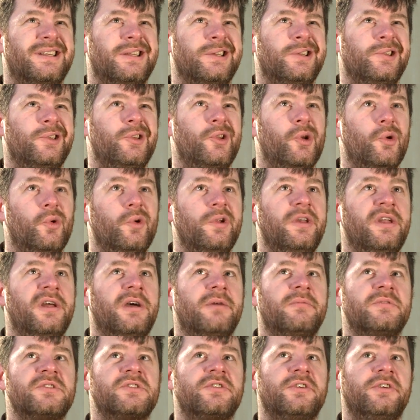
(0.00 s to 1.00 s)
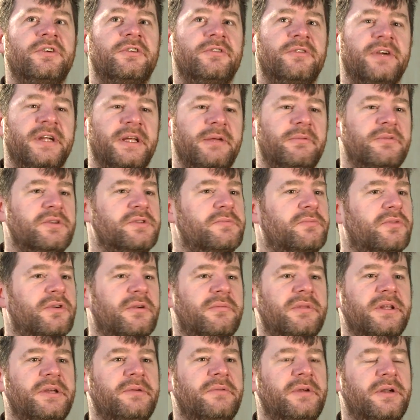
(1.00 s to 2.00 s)
knowing that I was going to write was
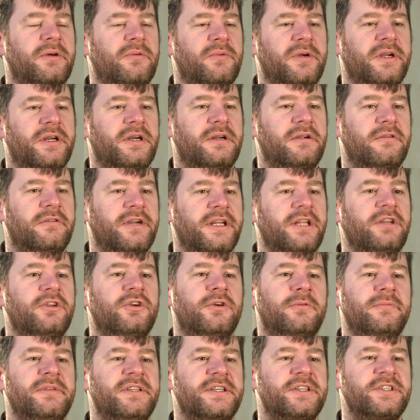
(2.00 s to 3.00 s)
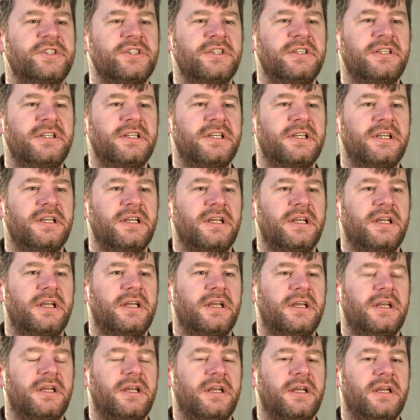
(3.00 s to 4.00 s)
probably when I won a writing competition.
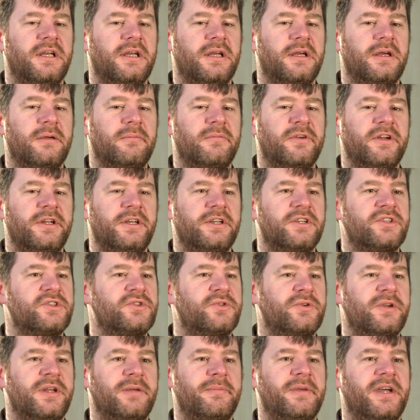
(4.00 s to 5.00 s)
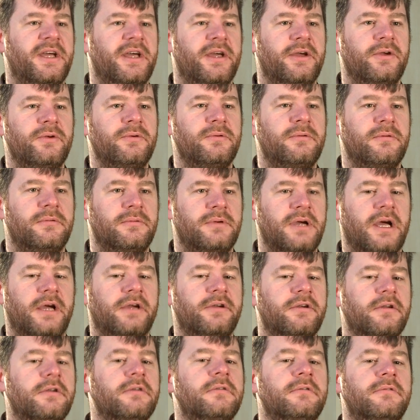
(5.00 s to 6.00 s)
Um, writing a story about how I
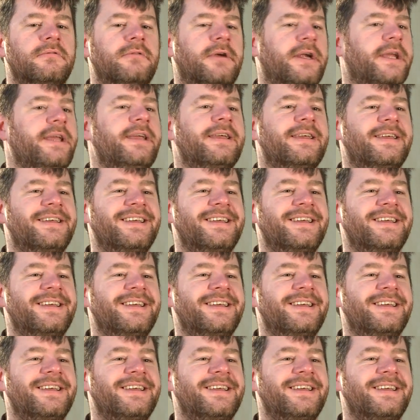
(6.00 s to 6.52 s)
couldn't write.